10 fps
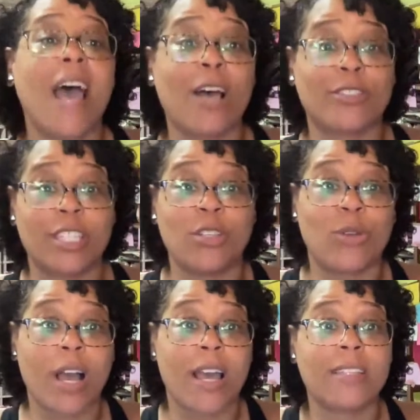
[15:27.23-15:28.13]
I'll see you
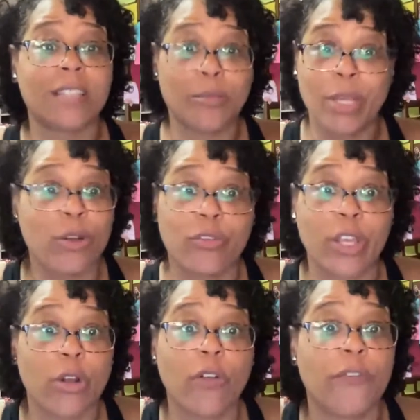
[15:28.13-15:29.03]
guys. Been over
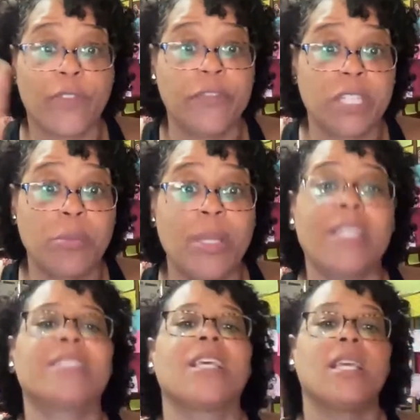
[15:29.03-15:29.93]
here 15
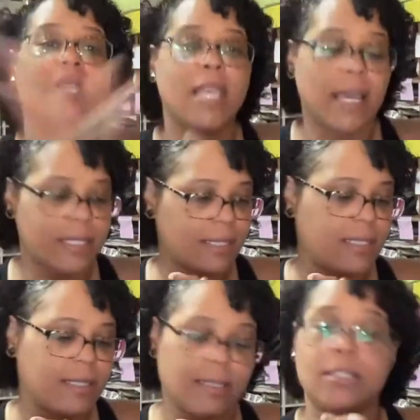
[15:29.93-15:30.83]
minutes. Yes.
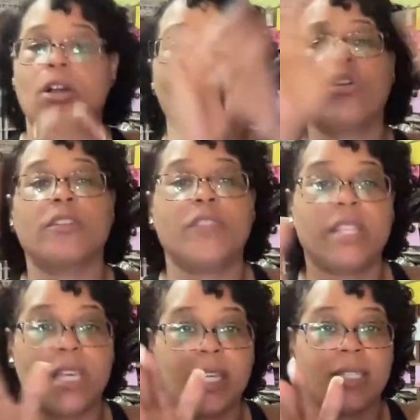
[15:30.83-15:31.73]
All of the
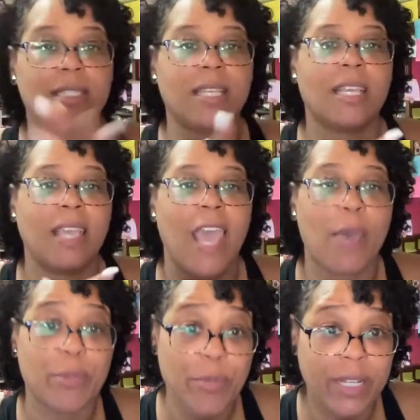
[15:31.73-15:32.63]
things.
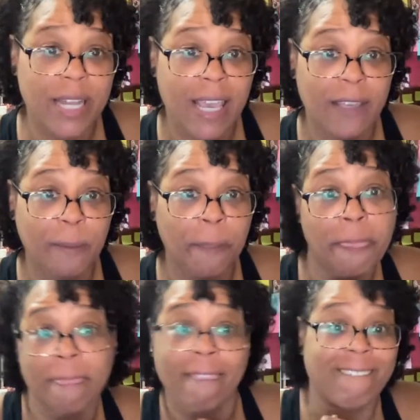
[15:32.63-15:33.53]
Happy Monday.
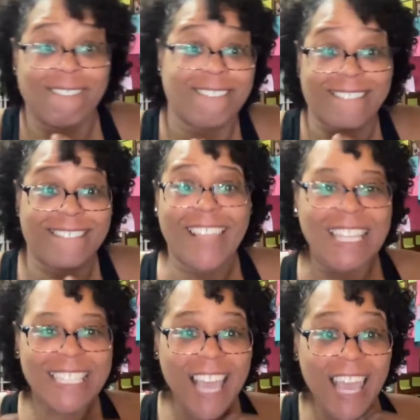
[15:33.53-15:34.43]

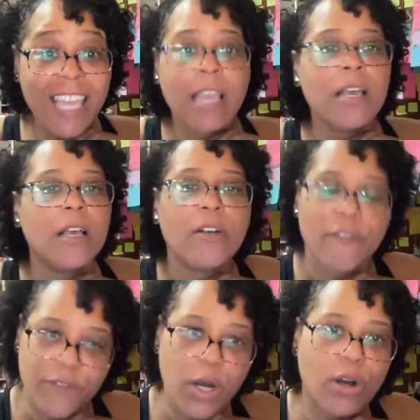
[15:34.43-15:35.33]
Yay
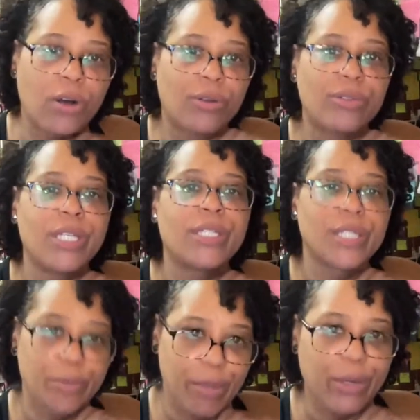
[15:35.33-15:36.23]
fall
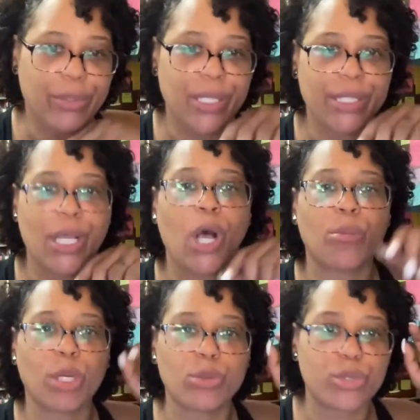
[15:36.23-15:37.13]
is upon us
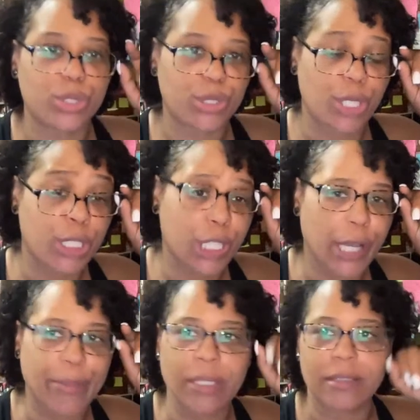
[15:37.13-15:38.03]
almost. It's
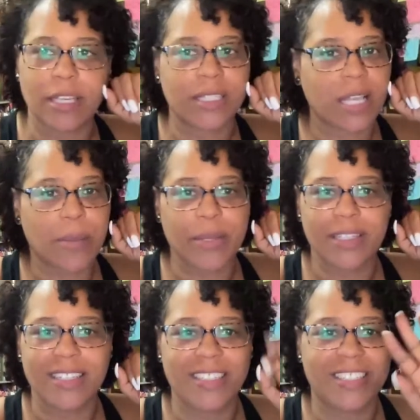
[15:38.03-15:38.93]
coming. It's coming.
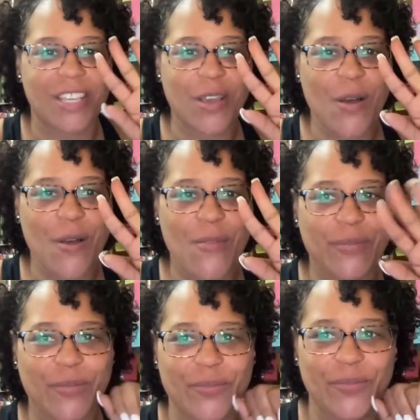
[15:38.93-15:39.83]
See y'all.